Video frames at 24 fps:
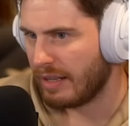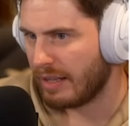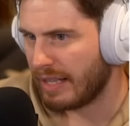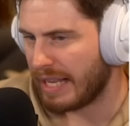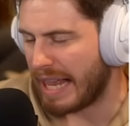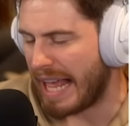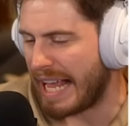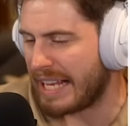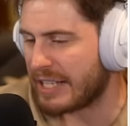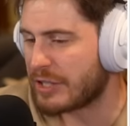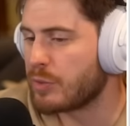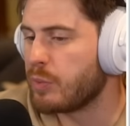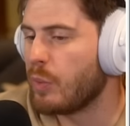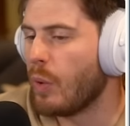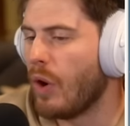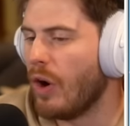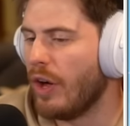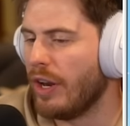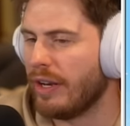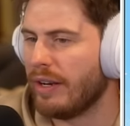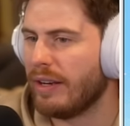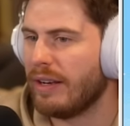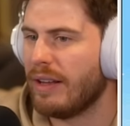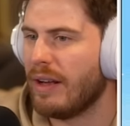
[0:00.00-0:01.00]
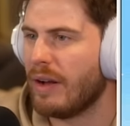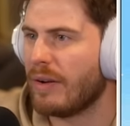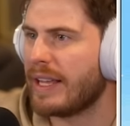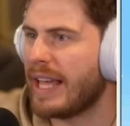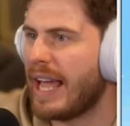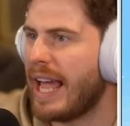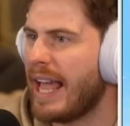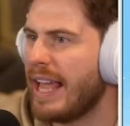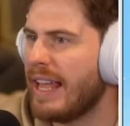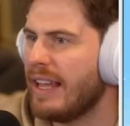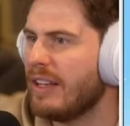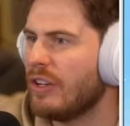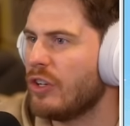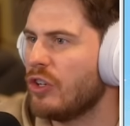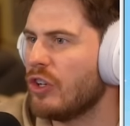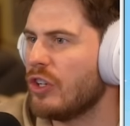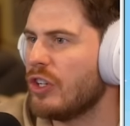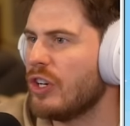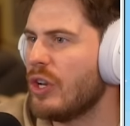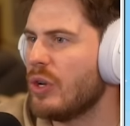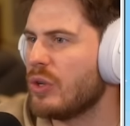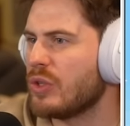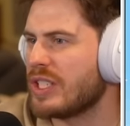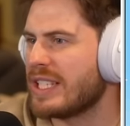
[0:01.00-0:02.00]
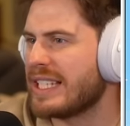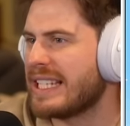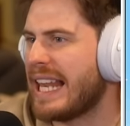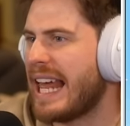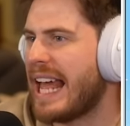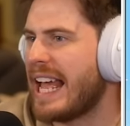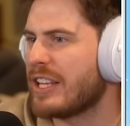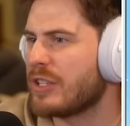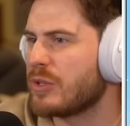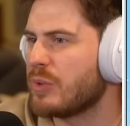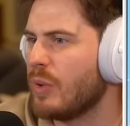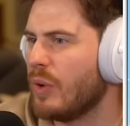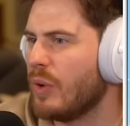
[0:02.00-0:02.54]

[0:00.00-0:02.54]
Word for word: last one, okay? Good news. is last